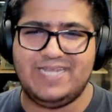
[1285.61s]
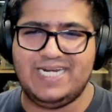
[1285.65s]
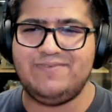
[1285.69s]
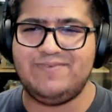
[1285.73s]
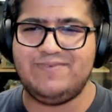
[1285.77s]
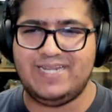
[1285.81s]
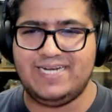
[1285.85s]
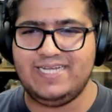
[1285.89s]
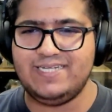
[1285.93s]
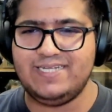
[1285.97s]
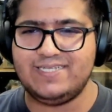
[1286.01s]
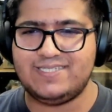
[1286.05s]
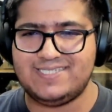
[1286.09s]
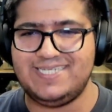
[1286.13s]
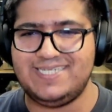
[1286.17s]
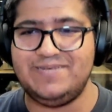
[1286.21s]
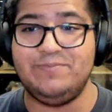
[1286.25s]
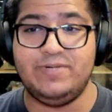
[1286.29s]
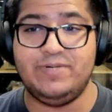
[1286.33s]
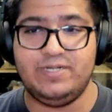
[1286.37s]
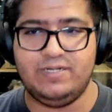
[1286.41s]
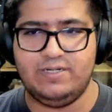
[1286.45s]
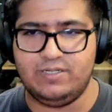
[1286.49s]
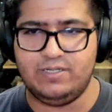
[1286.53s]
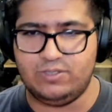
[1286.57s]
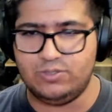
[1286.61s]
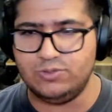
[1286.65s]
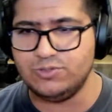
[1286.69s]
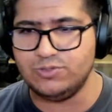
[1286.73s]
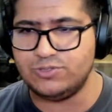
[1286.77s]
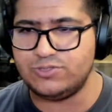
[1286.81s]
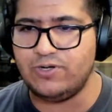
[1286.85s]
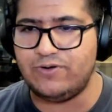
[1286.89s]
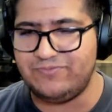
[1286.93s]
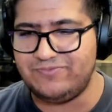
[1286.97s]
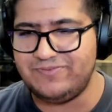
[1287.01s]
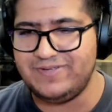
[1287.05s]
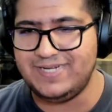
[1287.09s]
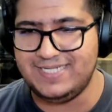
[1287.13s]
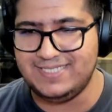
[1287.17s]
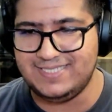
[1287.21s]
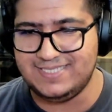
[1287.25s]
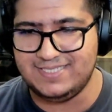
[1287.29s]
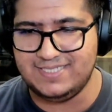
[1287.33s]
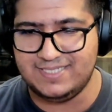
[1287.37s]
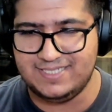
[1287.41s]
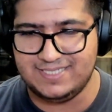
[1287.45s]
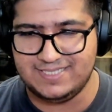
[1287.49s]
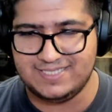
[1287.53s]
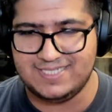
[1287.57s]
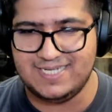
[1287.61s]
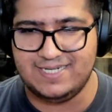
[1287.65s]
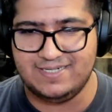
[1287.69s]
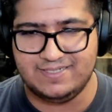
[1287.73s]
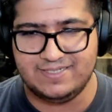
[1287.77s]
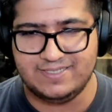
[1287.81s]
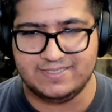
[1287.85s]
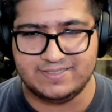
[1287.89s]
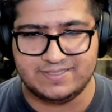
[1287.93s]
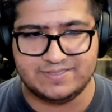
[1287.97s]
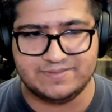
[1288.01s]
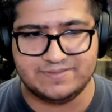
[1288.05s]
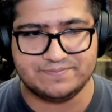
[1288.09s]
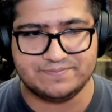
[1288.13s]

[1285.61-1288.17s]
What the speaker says: very similar to software engineering salaries.